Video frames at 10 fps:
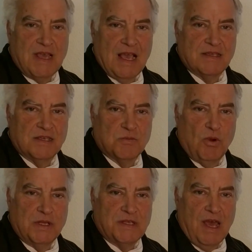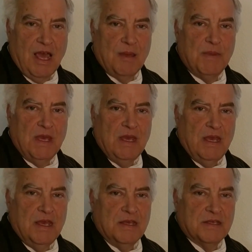axis one time,
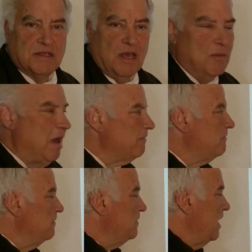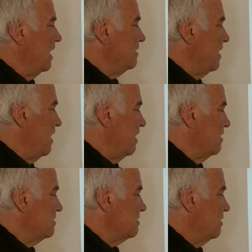is about 58
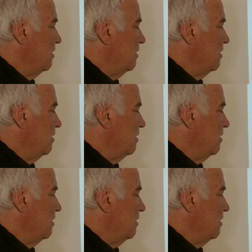days,